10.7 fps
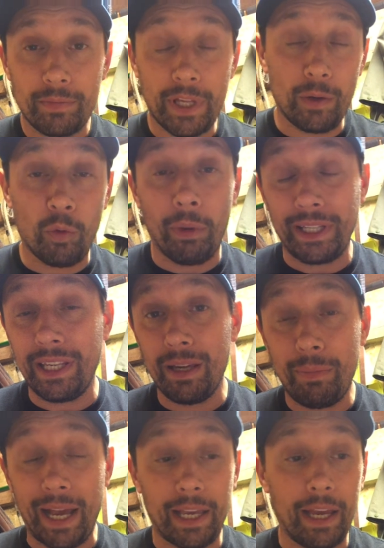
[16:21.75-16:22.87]
getting all my gear
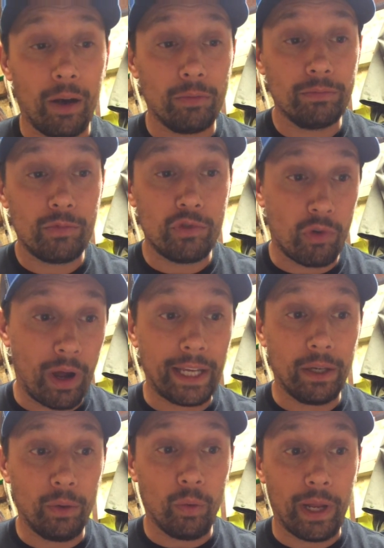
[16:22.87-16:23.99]
back out,
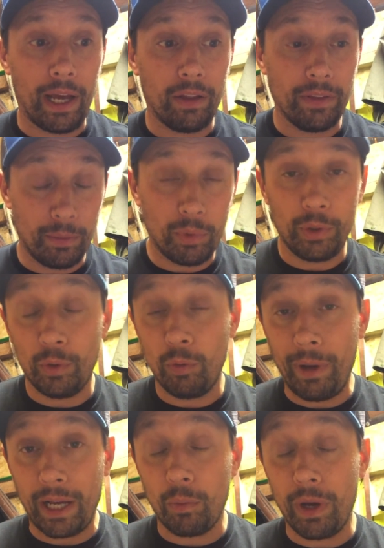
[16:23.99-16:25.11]
drying it all out, and then putting it all
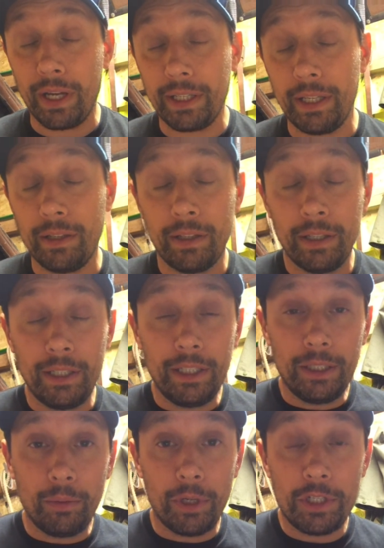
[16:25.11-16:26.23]
back away again,
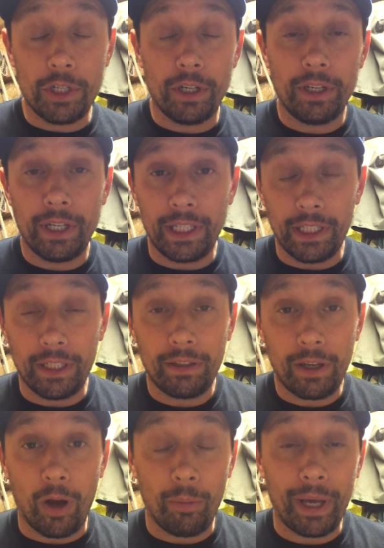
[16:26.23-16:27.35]
which any
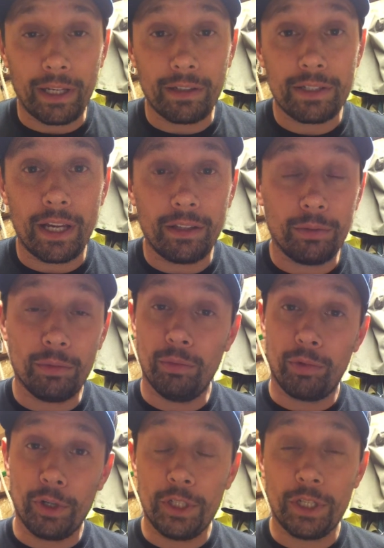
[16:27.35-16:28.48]
carp anglers out there will
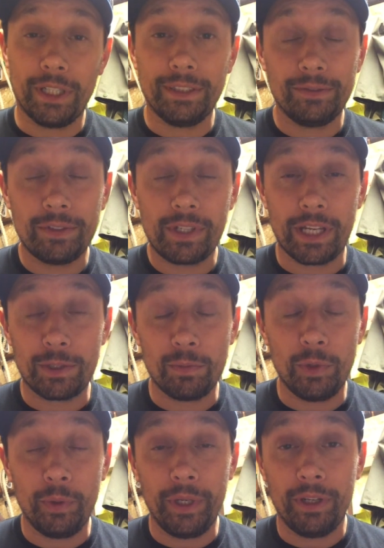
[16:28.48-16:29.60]
appreciate. Takes some
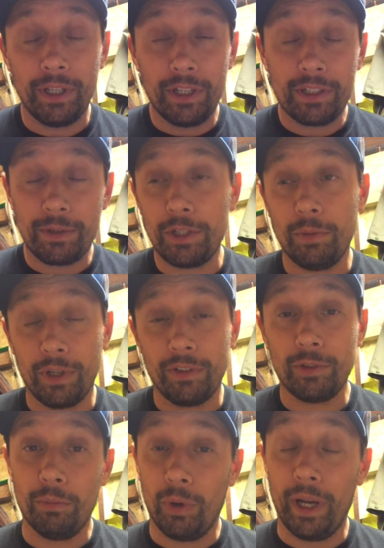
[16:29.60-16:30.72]
doing, especially when I've
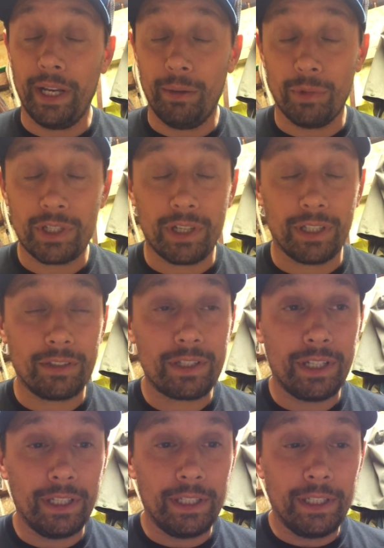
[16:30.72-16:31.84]
got mine and my son's.
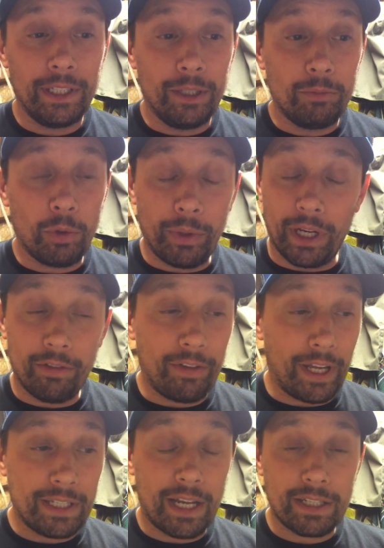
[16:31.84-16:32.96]
But we had a
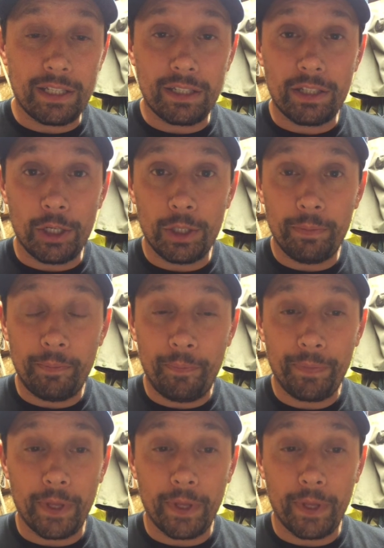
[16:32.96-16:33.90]
fantastic session,